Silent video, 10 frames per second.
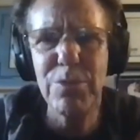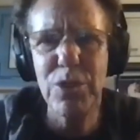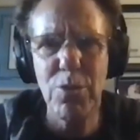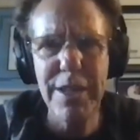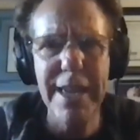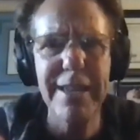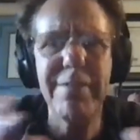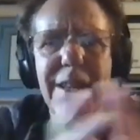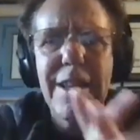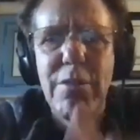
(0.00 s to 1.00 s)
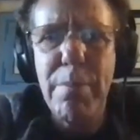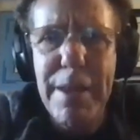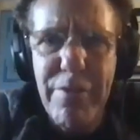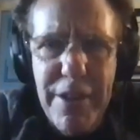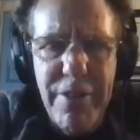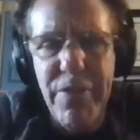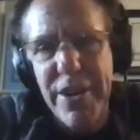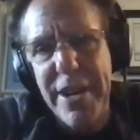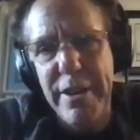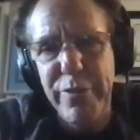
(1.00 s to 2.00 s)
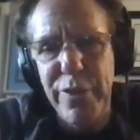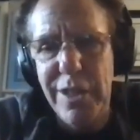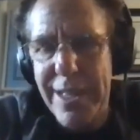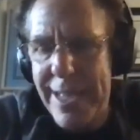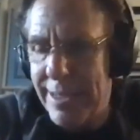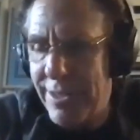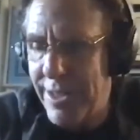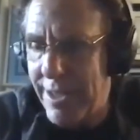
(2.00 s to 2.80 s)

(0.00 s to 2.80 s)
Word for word: So again, we're being very very careful and.